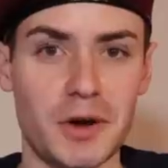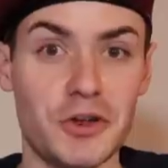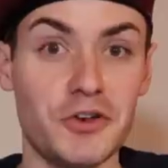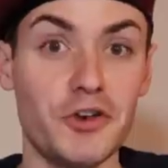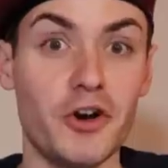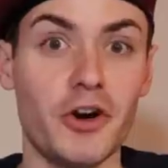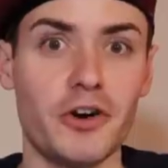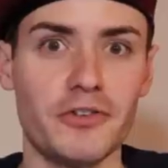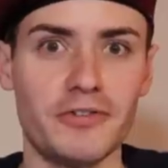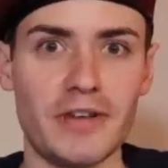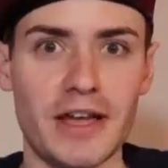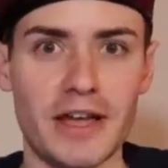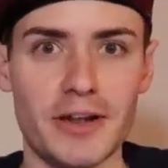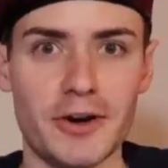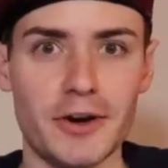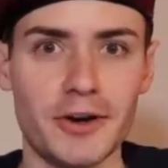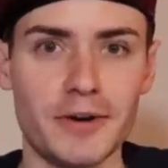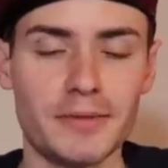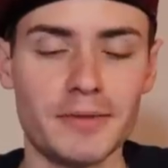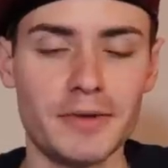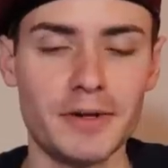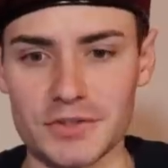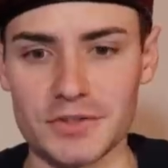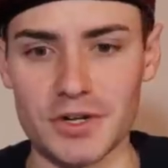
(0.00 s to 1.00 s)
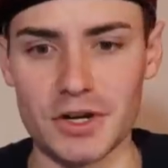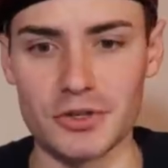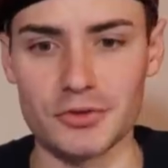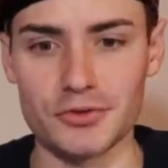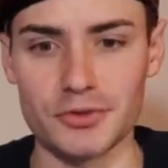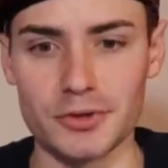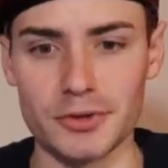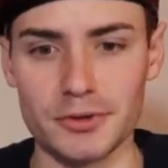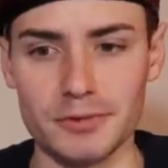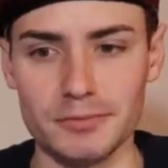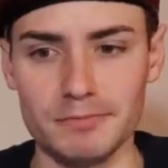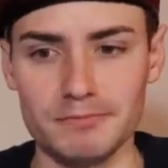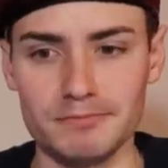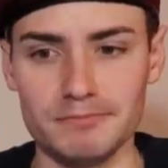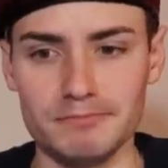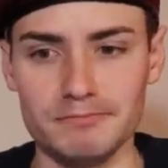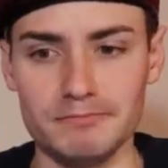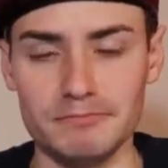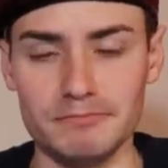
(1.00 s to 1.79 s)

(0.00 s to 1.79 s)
a Nerf hater. It's not true.